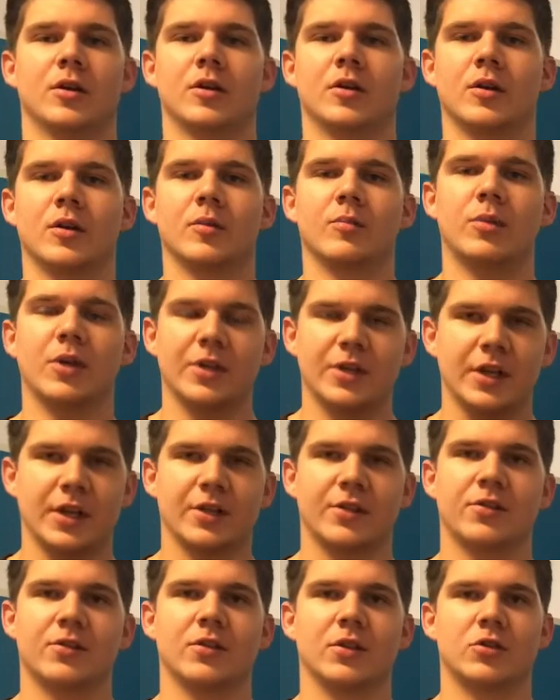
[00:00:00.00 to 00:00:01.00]
But
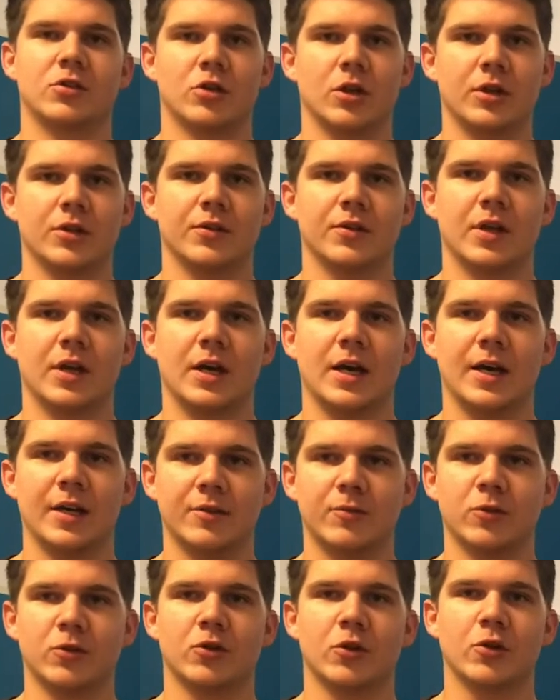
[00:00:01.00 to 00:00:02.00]
yes, the
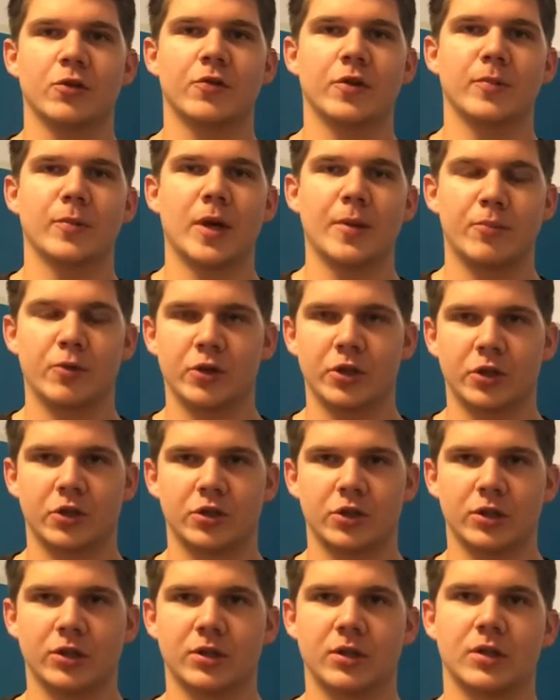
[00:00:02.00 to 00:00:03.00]
Heisman Trophy, my
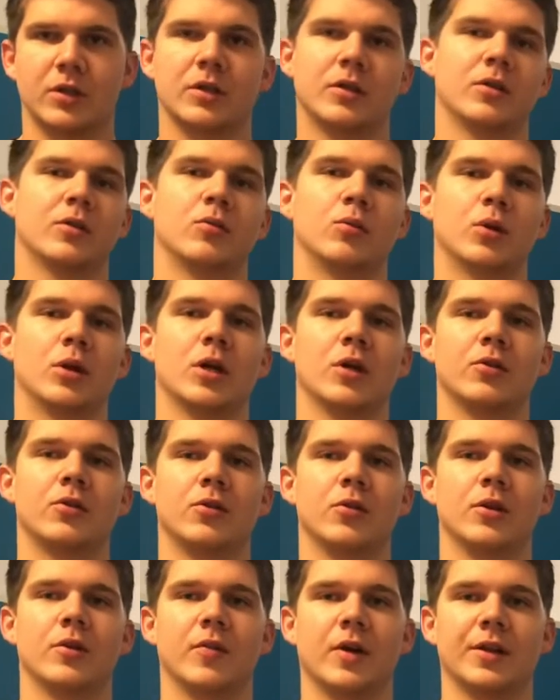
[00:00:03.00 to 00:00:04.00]
prediction, will go to
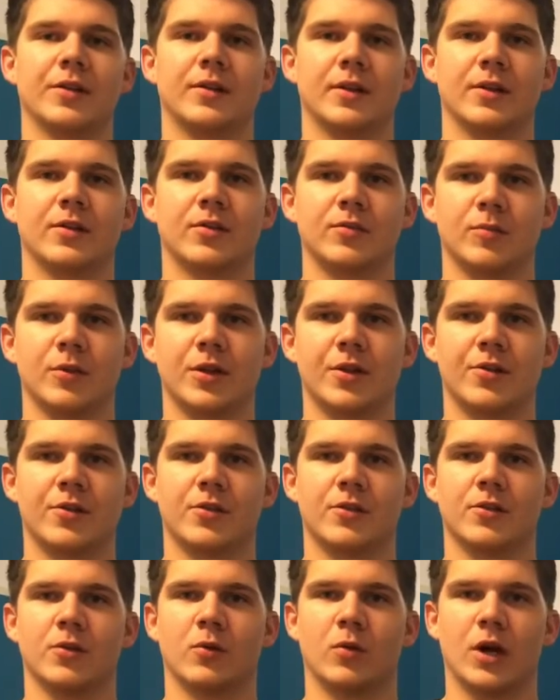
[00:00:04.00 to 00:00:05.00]
Devonta Smith,
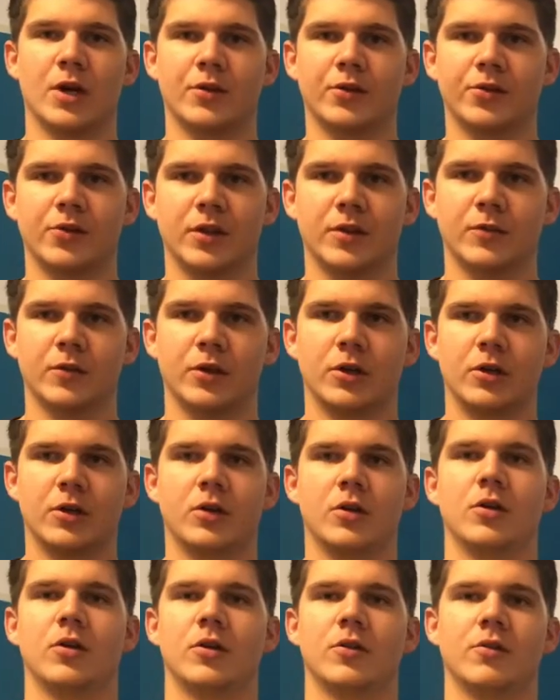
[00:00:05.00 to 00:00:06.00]
the wide receiver
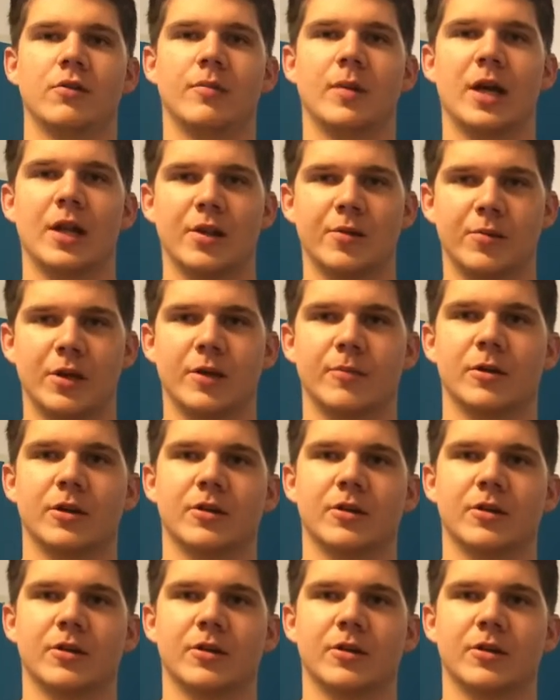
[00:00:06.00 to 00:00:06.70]
from Alabama.